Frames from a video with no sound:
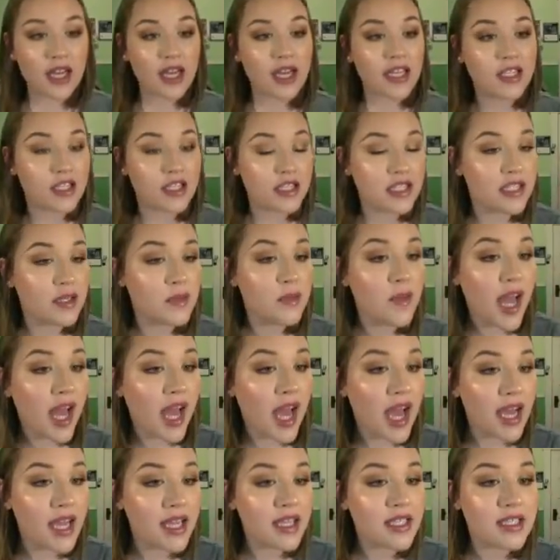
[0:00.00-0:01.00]
I just did my
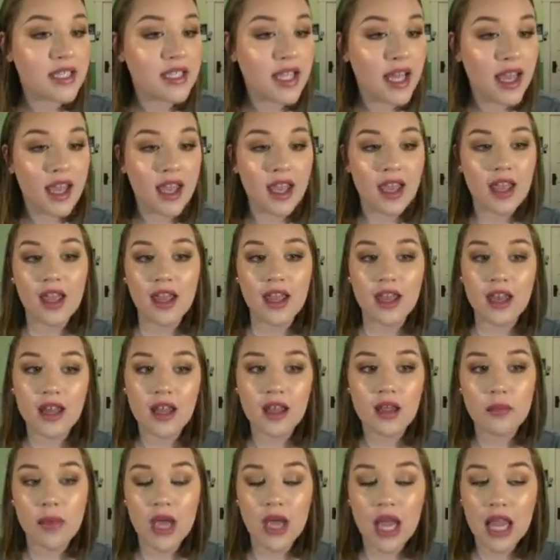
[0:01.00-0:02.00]
eyes and
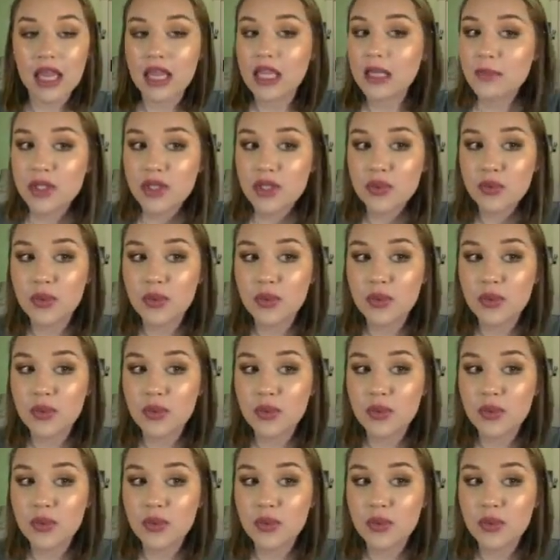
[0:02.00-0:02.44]
my lips